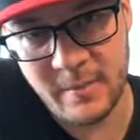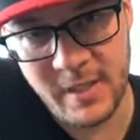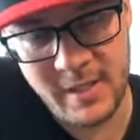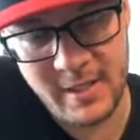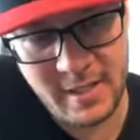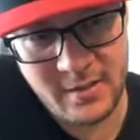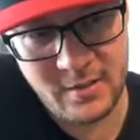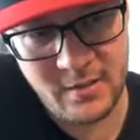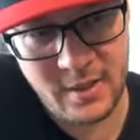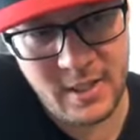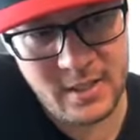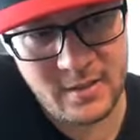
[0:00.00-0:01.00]
But he gets on
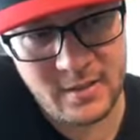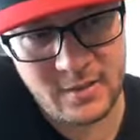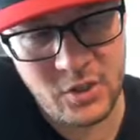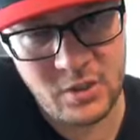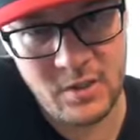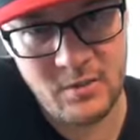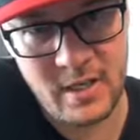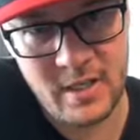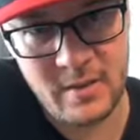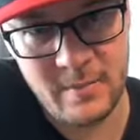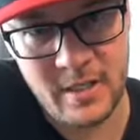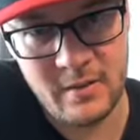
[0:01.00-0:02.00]
the gas just the right
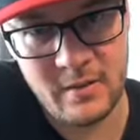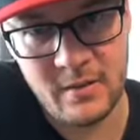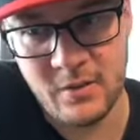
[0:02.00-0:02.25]
amount,